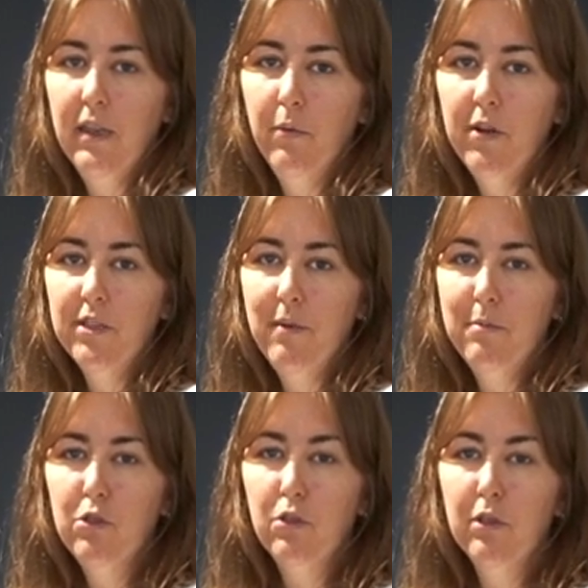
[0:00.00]
in the wash, they might
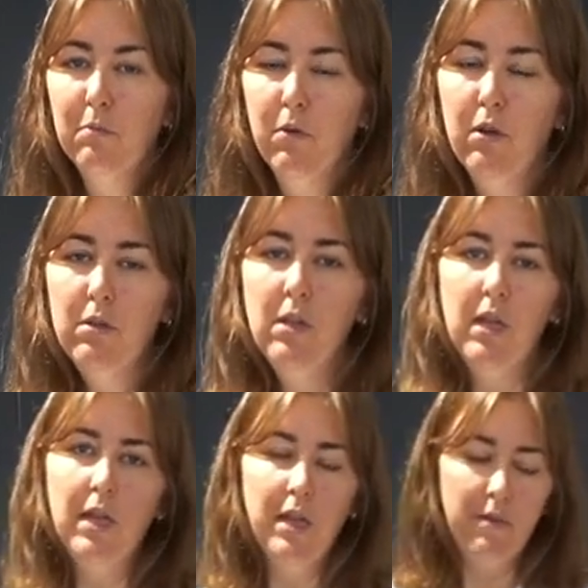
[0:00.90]
be too small.
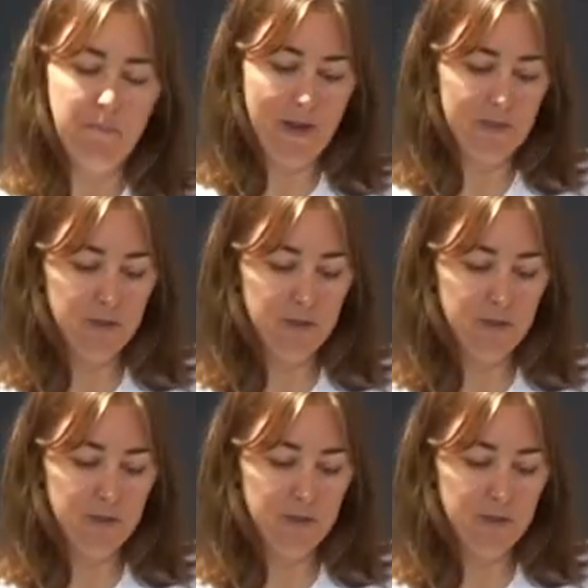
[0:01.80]
But I